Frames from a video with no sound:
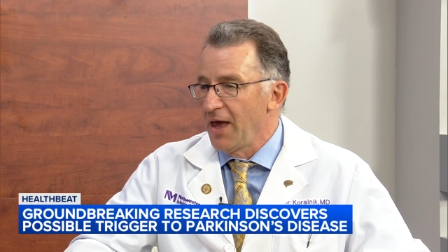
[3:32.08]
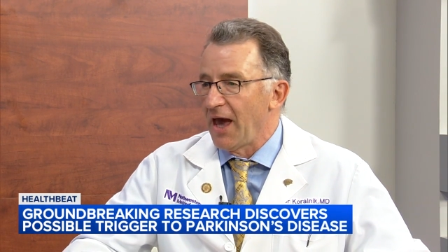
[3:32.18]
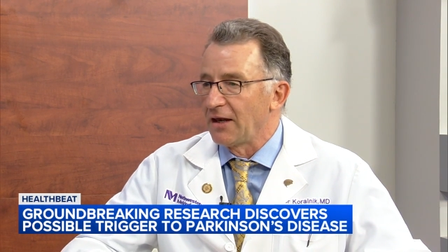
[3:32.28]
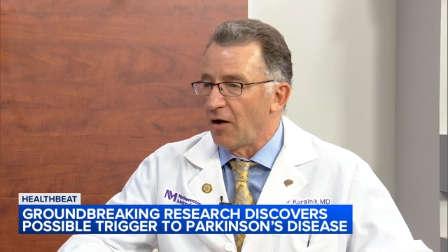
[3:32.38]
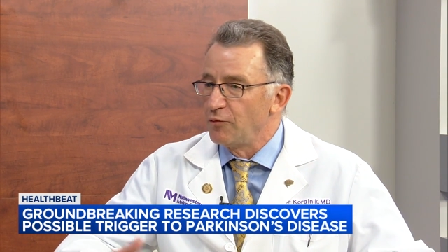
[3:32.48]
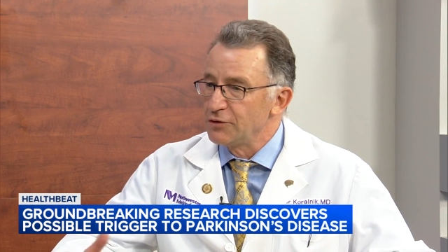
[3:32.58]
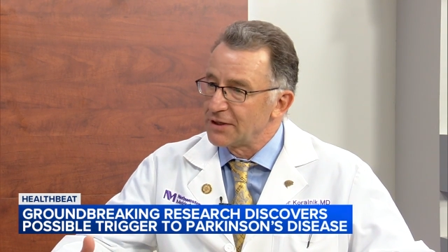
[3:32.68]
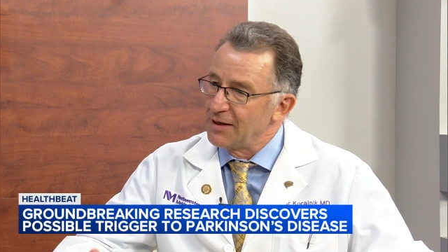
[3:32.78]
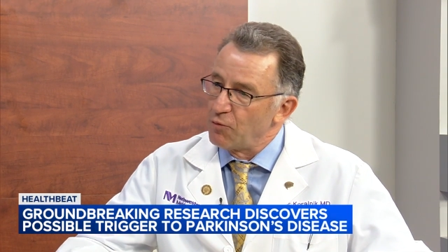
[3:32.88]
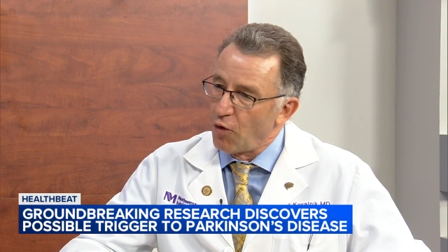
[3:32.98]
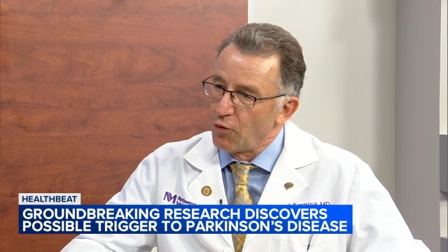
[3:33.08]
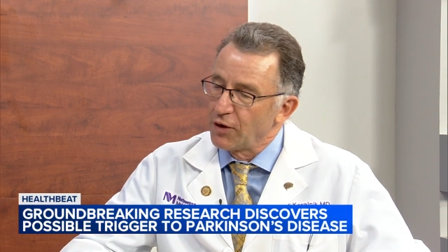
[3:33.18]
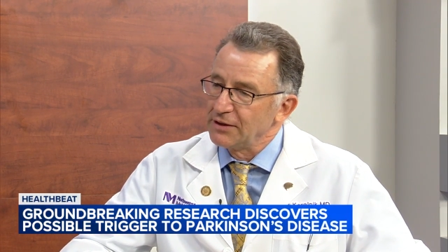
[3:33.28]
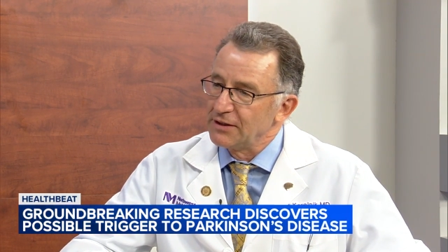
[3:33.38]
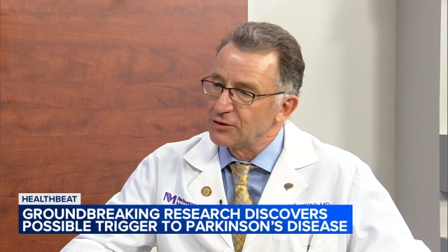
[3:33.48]
And obviously more
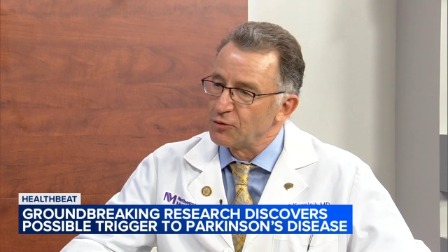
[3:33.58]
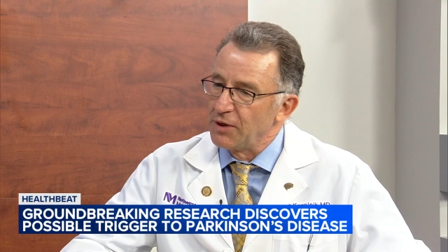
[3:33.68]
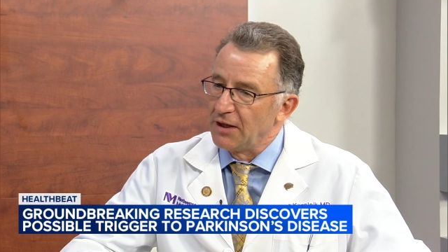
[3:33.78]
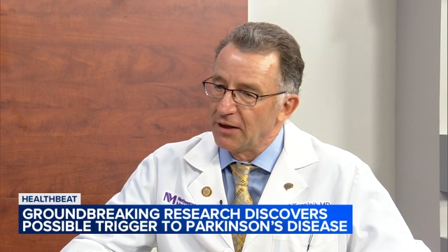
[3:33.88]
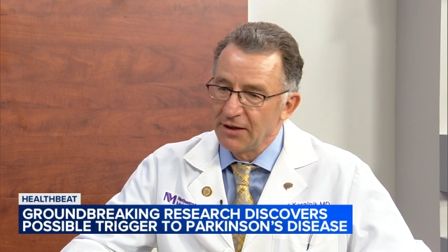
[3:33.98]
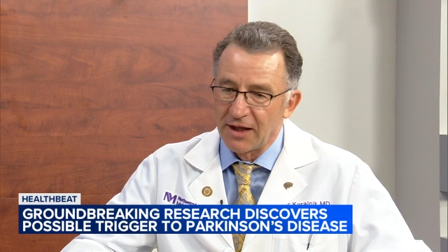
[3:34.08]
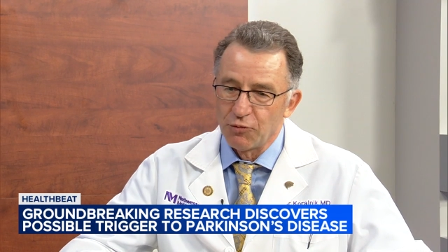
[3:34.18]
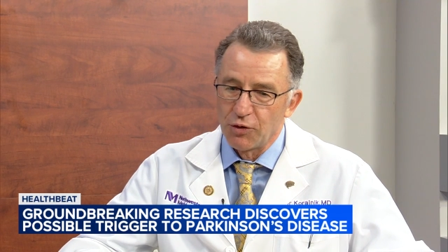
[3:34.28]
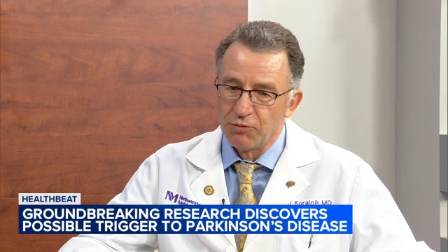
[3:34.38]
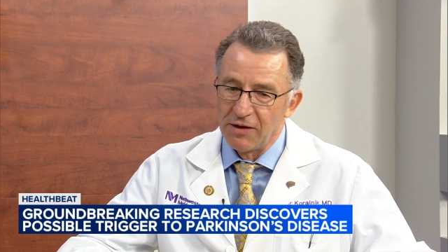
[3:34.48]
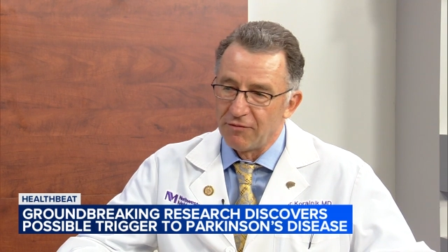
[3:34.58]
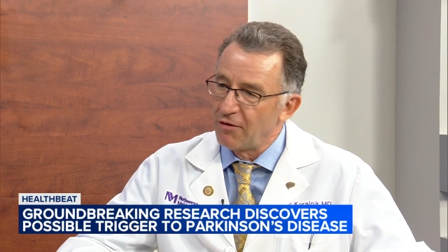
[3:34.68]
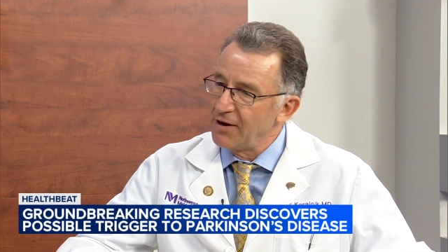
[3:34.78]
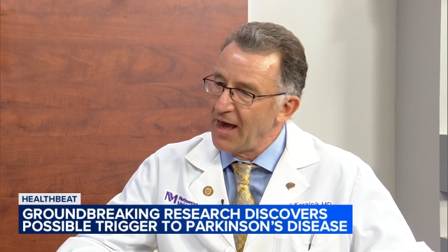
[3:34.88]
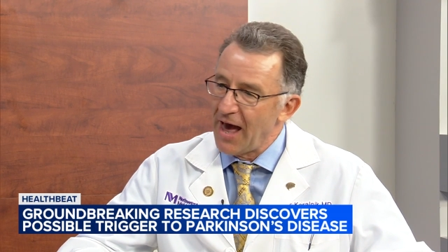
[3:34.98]
work needs to be done and we'd be
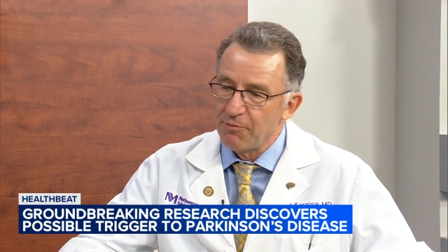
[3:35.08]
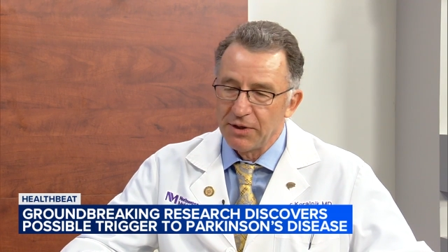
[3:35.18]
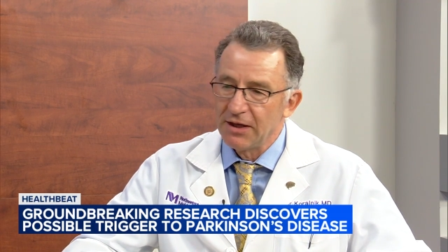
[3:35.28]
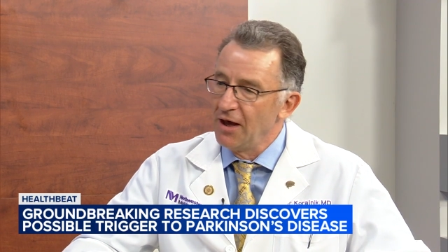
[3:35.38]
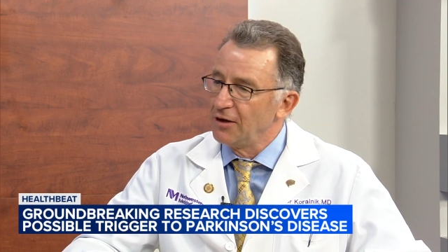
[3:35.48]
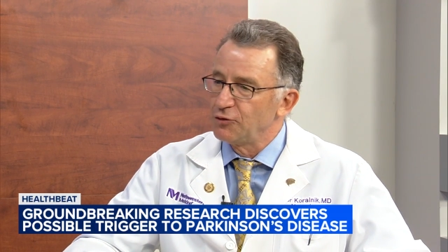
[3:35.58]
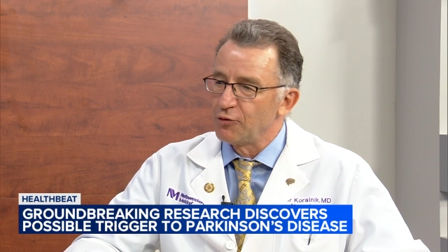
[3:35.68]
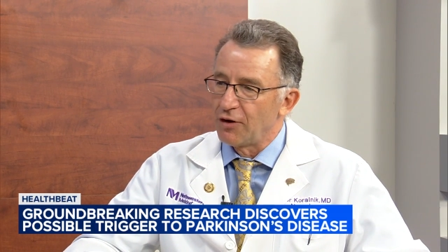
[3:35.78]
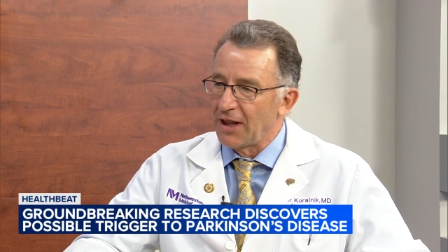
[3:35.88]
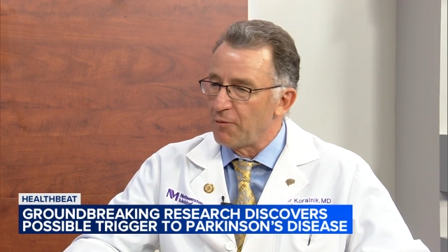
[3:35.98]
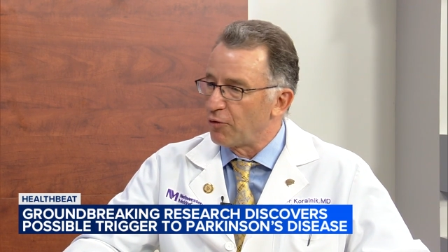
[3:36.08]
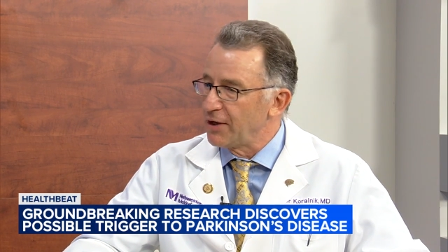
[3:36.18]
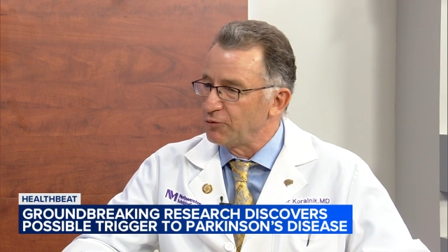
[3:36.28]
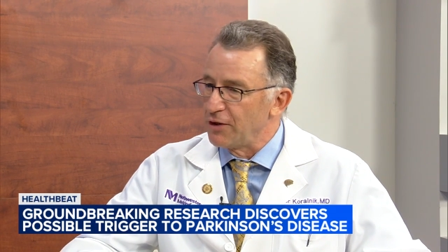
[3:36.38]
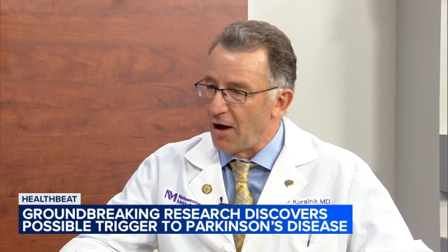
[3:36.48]
very happy to
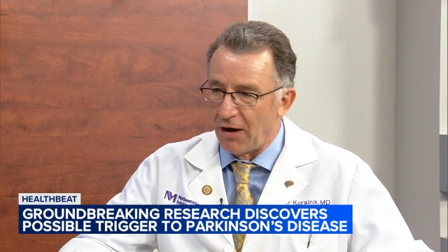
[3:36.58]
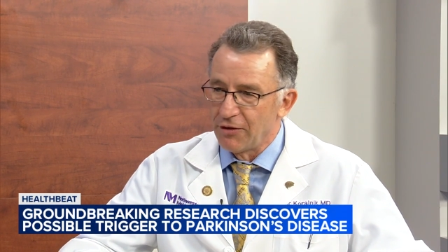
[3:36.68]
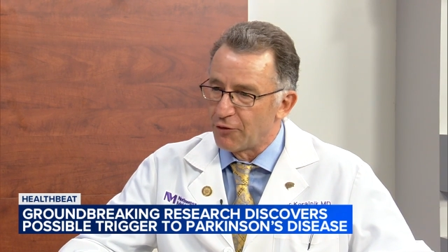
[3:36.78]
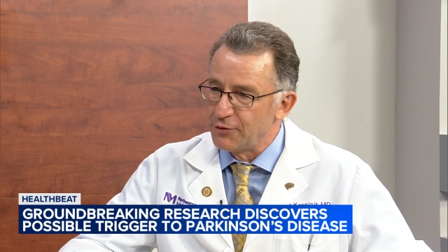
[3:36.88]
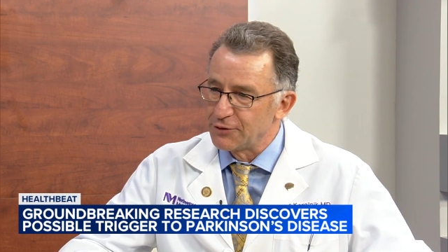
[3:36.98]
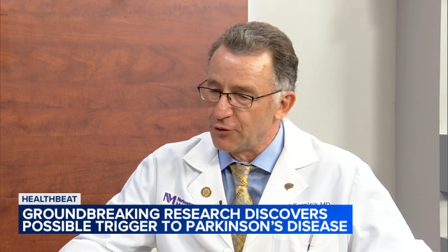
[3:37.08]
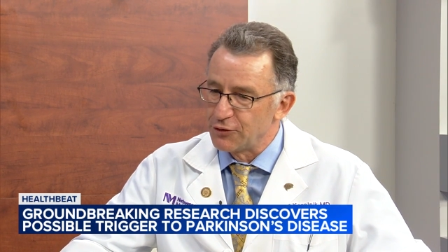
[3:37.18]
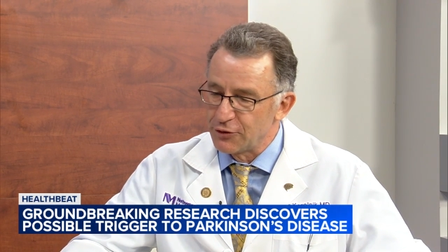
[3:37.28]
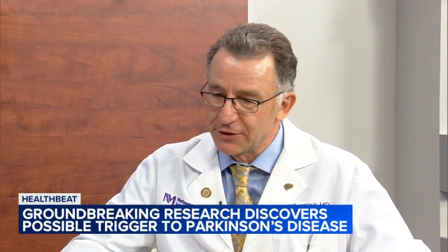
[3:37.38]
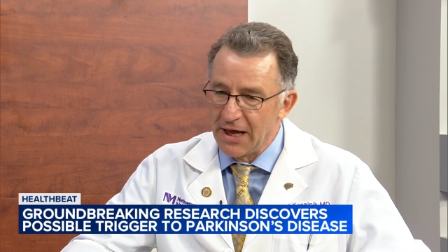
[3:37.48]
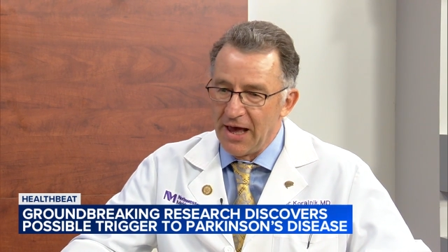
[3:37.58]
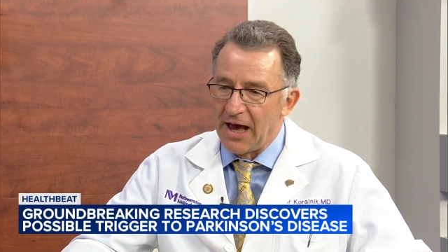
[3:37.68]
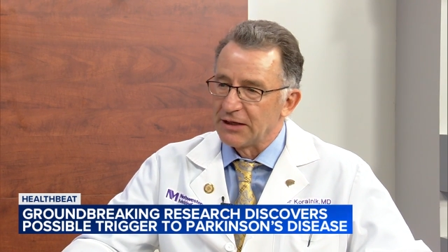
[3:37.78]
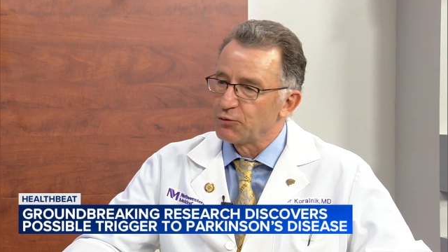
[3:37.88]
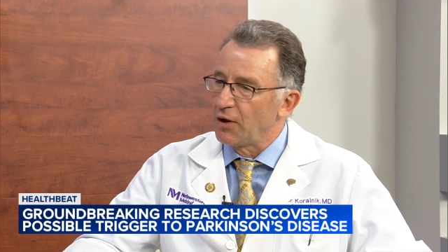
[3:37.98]
collaborate with other researchers
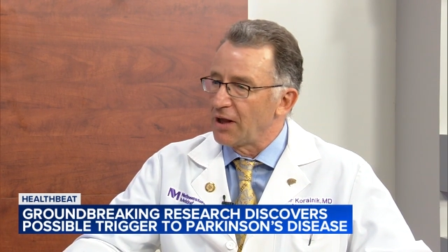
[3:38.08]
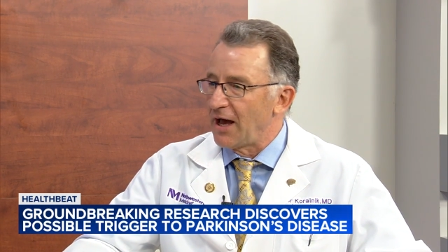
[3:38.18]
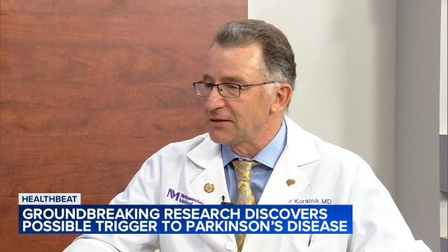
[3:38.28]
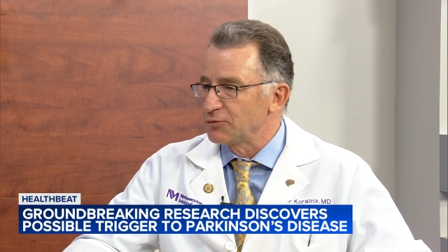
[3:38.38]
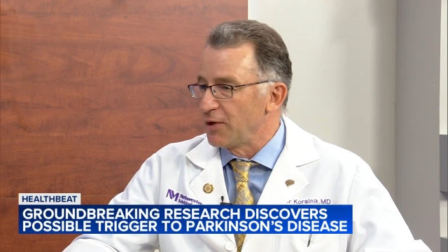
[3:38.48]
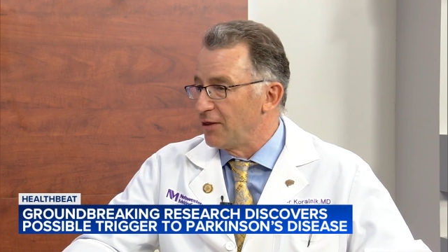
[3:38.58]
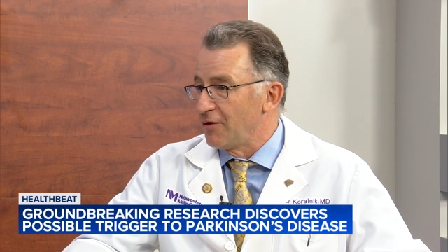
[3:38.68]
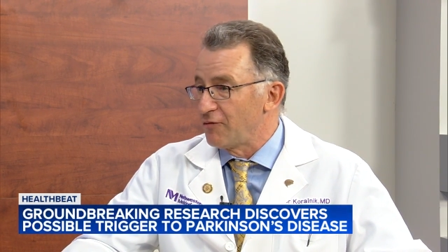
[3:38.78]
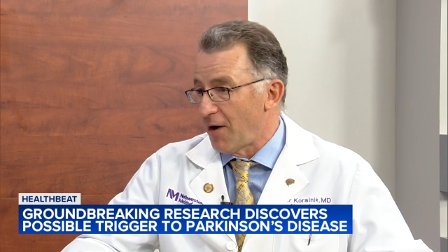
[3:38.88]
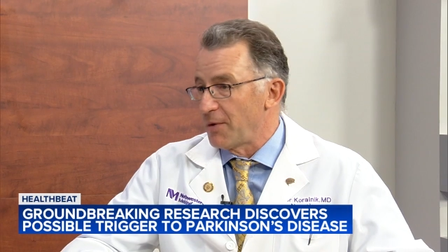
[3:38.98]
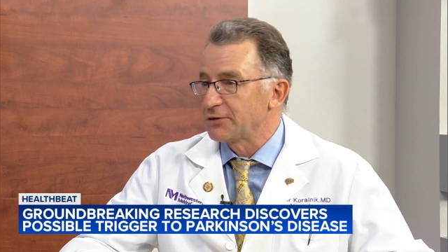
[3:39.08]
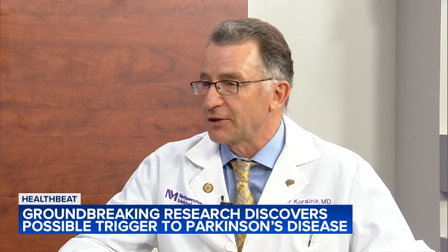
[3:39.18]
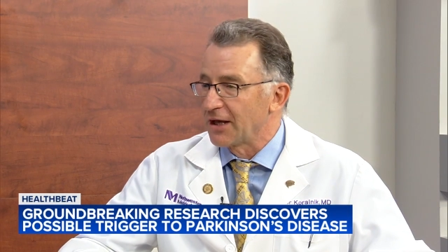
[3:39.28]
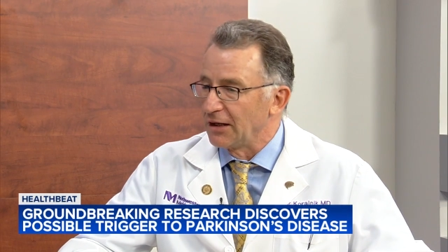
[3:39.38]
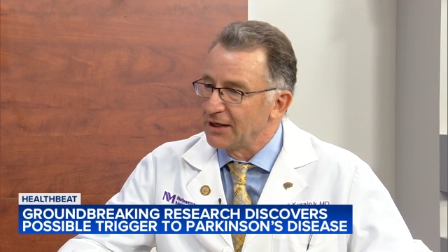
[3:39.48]
as well as with the
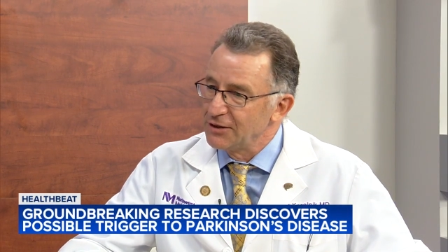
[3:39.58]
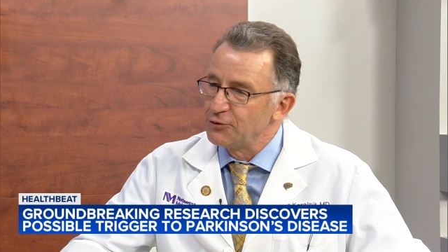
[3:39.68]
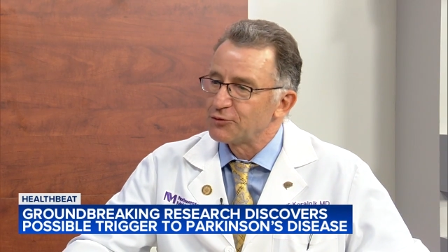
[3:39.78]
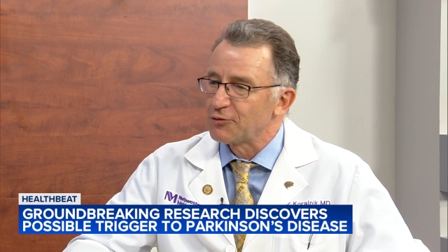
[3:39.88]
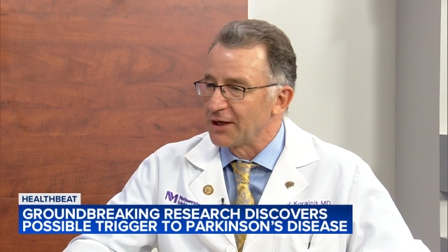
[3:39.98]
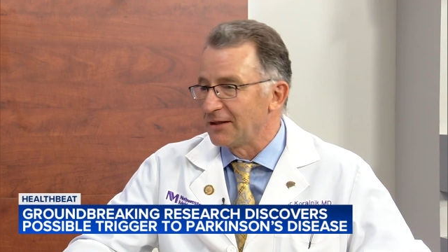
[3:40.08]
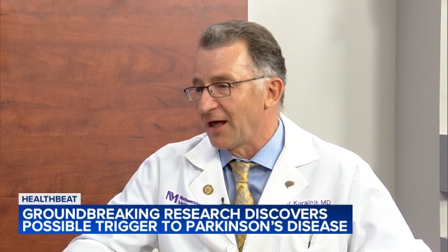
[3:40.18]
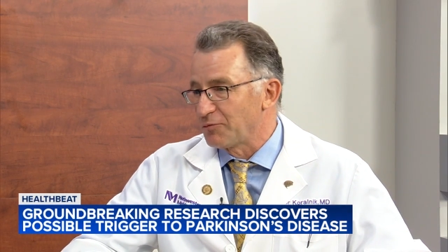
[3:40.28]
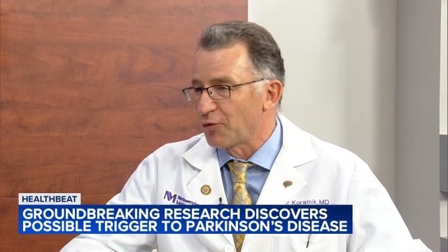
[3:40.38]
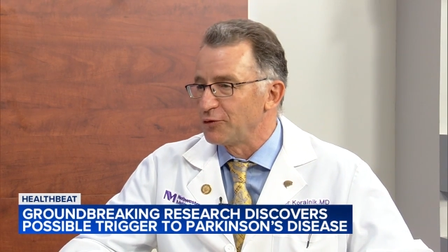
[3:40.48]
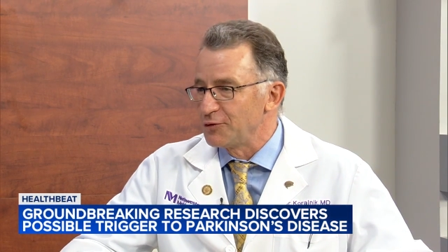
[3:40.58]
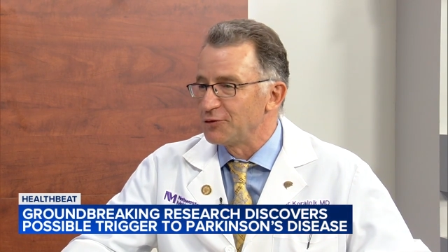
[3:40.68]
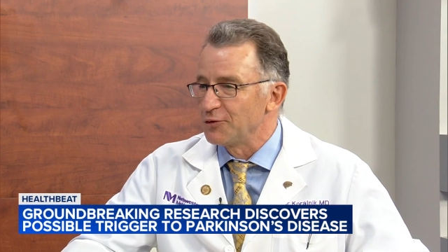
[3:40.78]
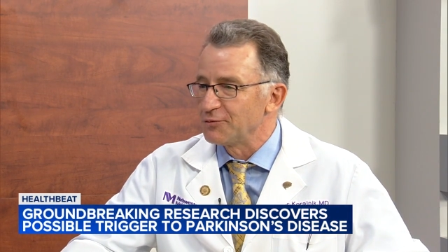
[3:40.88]
pharmaceutical industry that produce those